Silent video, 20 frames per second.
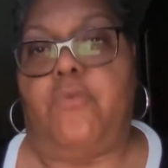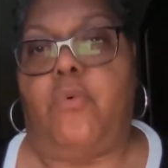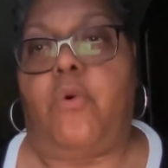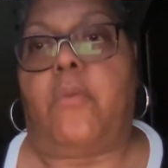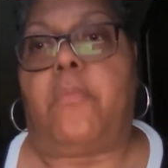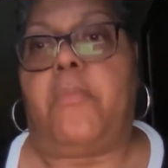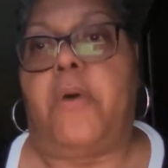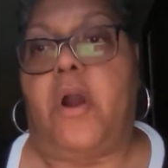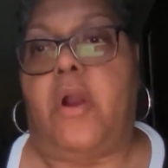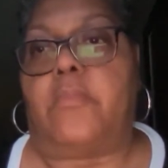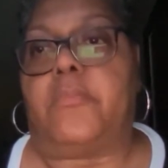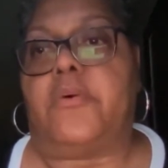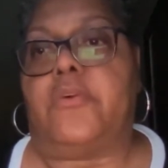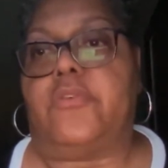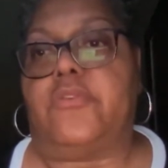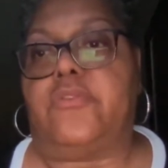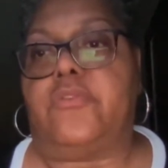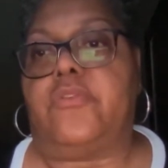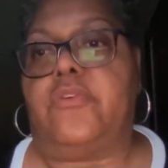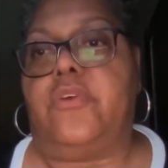four
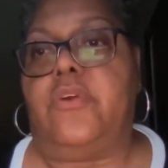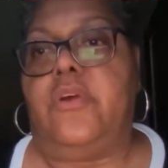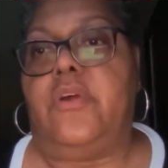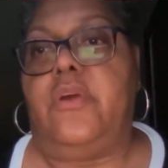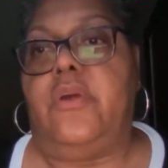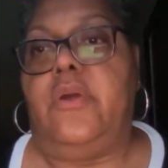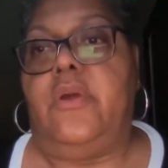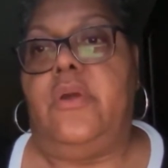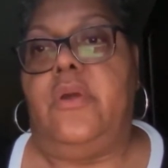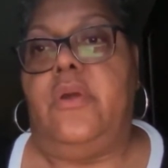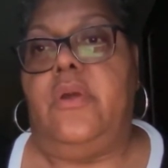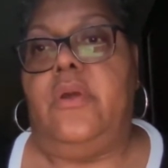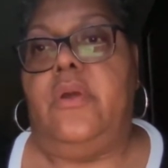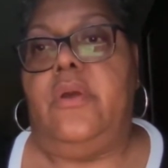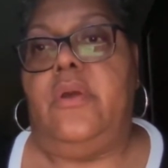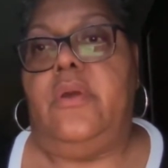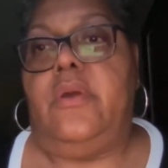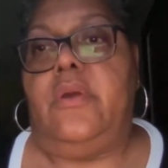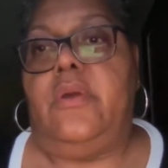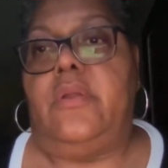bombers
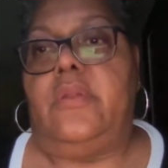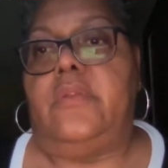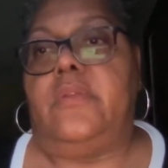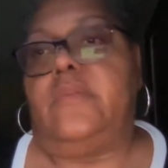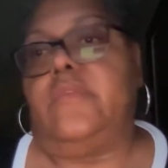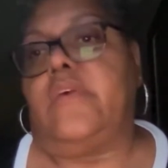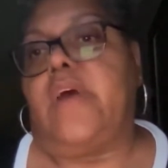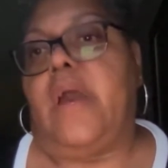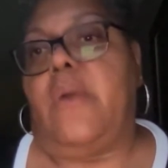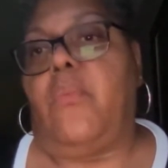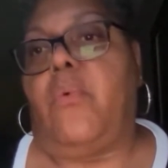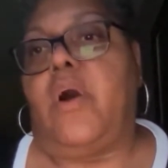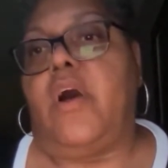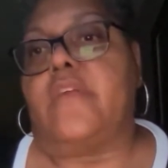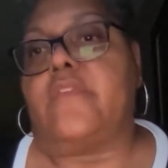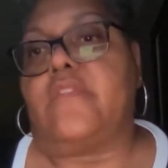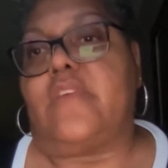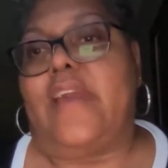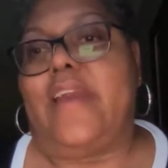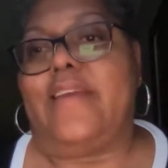in
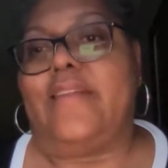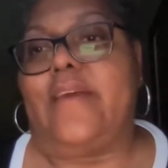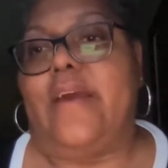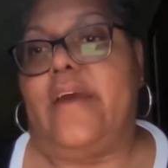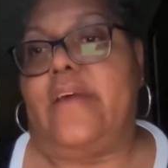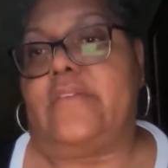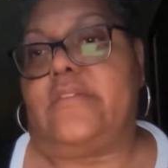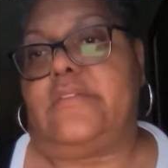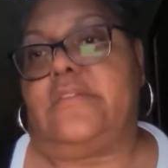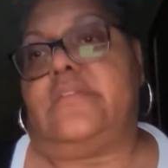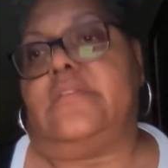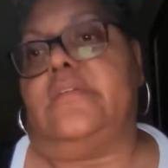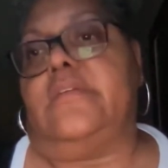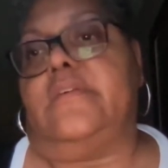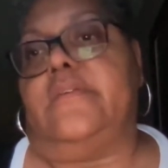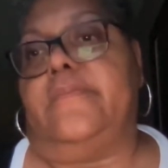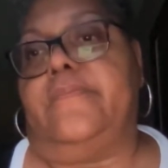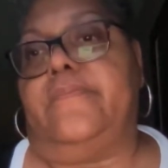Taiwan's ADIZ.